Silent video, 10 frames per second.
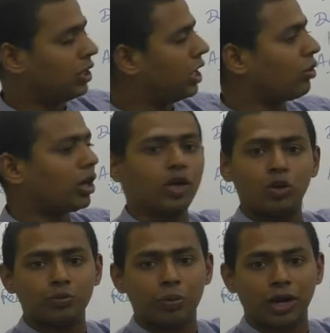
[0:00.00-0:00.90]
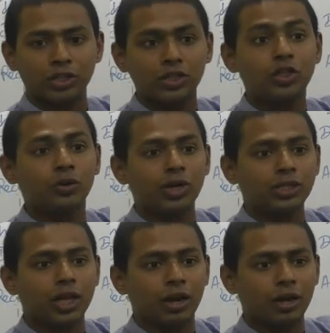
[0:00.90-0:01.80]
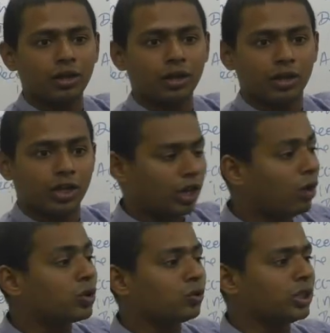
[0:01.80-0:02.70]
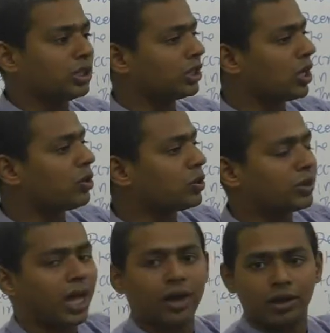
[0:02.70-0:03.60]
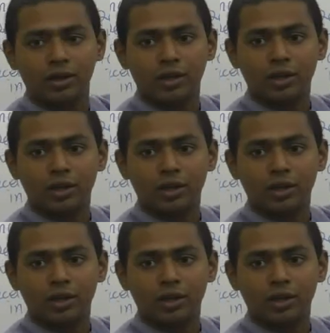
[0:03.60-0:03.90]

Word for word: now cut those plants you understand now do this now do that